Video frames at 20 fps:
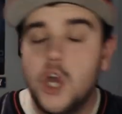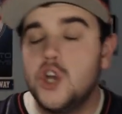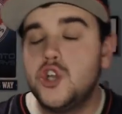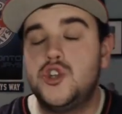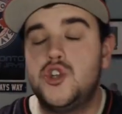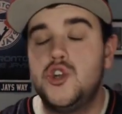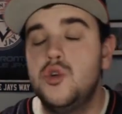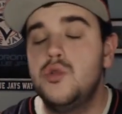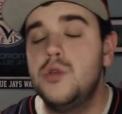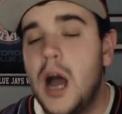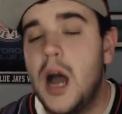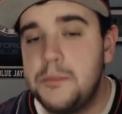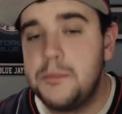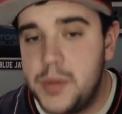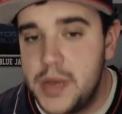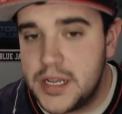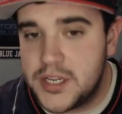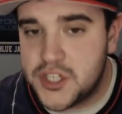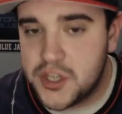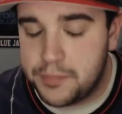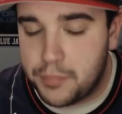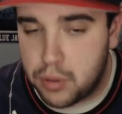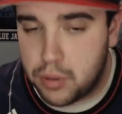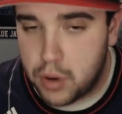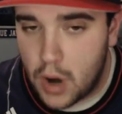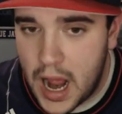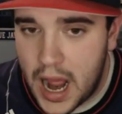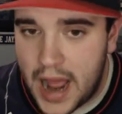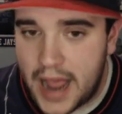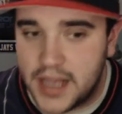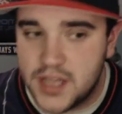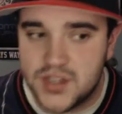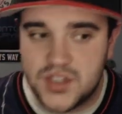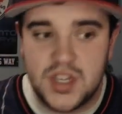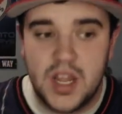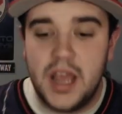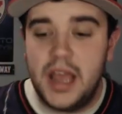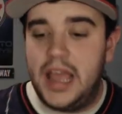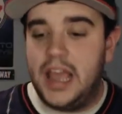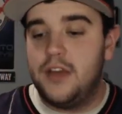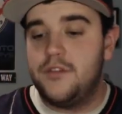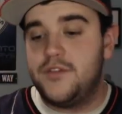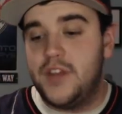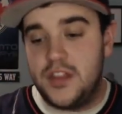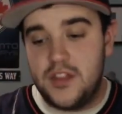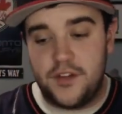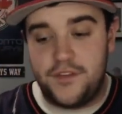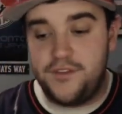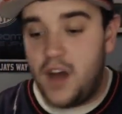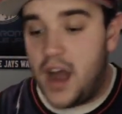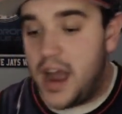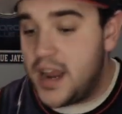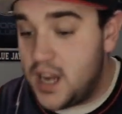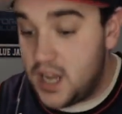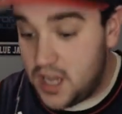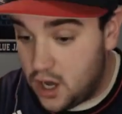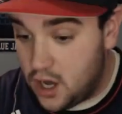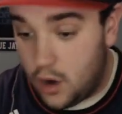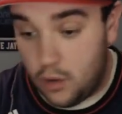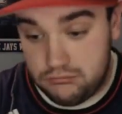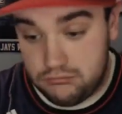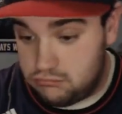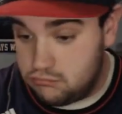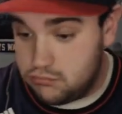do not be surprised if in the final, you know,